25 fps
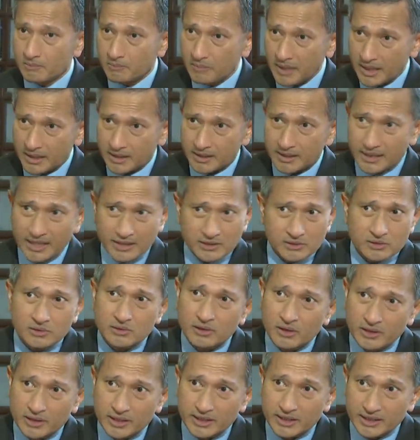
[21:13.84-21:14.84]
But that's
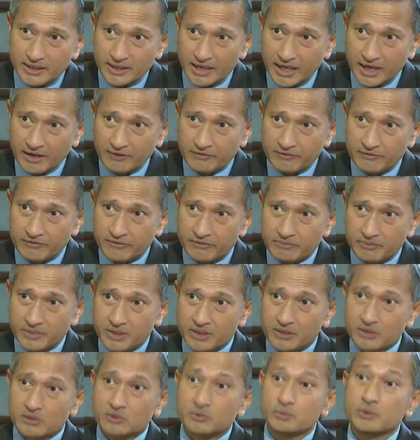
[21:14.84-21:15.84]
not enough
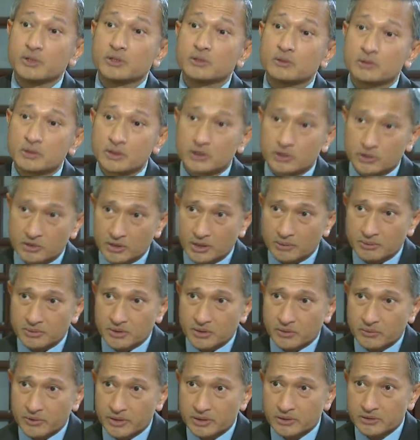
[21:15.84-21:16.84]
because we know the
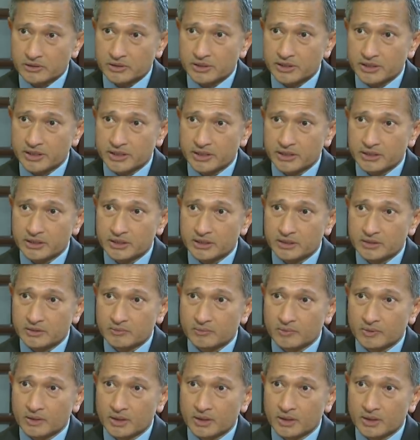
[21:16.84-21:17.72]
jobs are going to change.